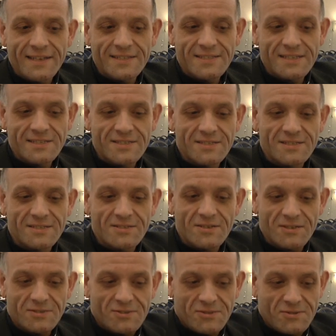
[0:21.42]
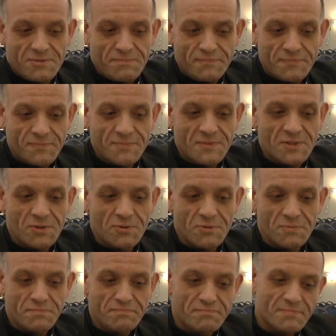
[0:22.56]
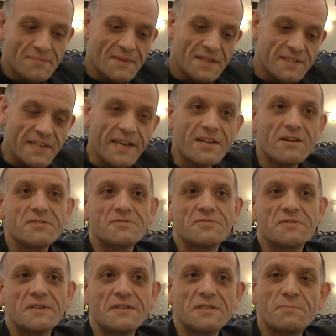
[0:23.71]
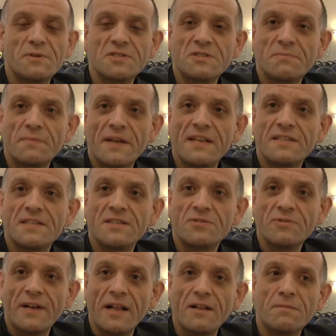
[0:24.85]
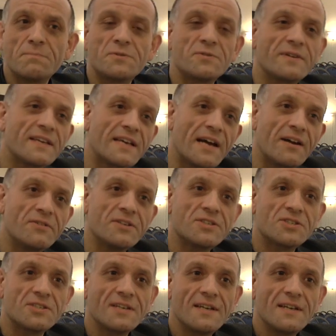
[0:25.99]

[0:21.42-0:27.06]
is to take our responsibility to help, to encourage